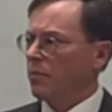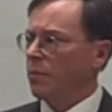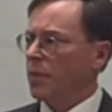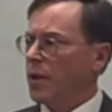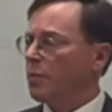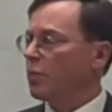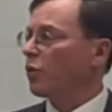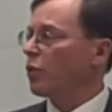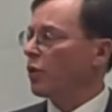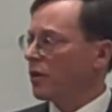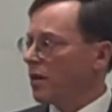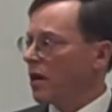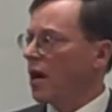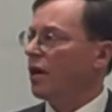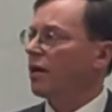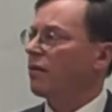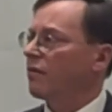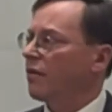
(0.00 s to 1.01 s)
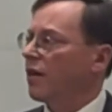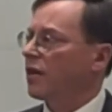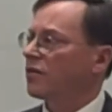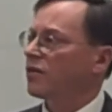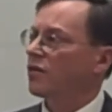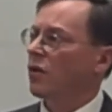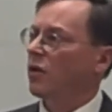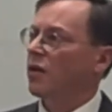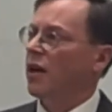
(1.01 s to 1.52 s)
people would not
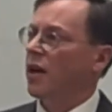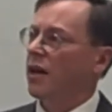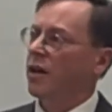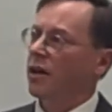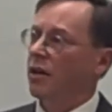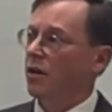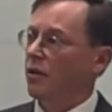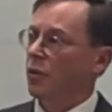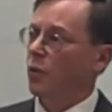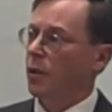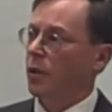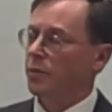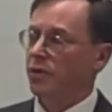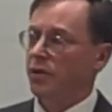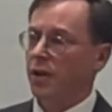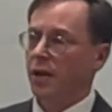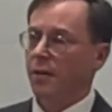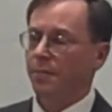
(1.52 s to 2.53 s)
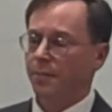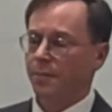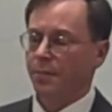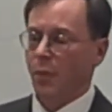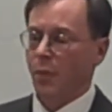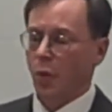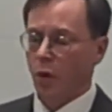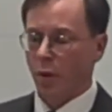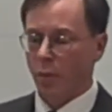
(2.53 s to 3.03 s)
invest on any other website.
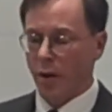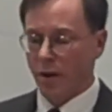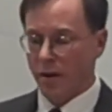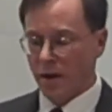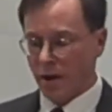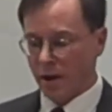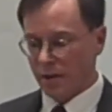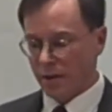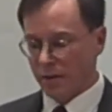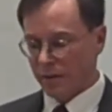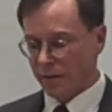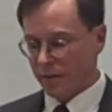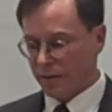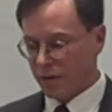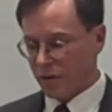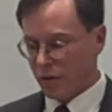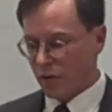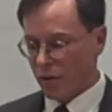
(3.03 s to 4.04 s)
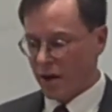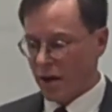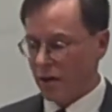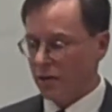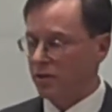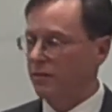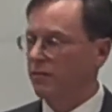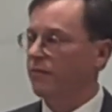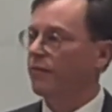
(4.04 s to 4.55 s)
Well, by the end of
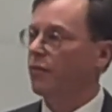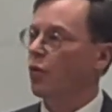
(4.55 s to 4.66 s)
2004,